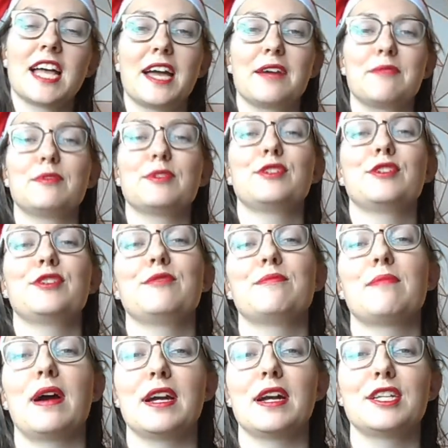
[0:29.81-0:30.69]
I will do
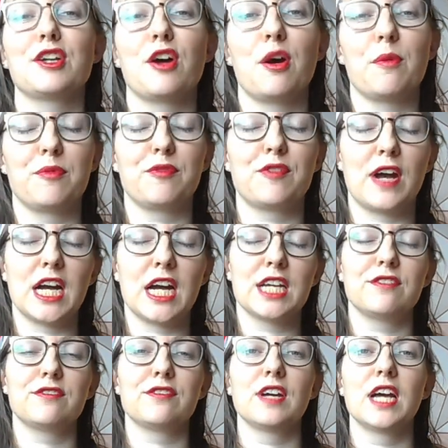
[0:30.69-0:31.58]
my top
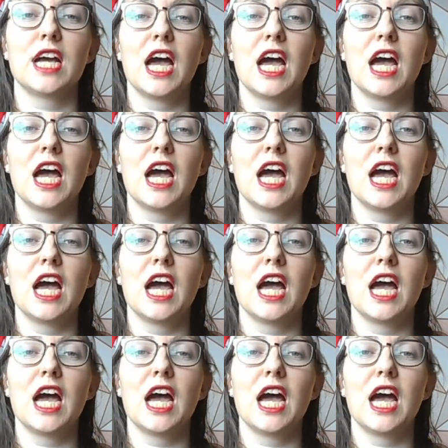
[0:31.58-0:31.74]
five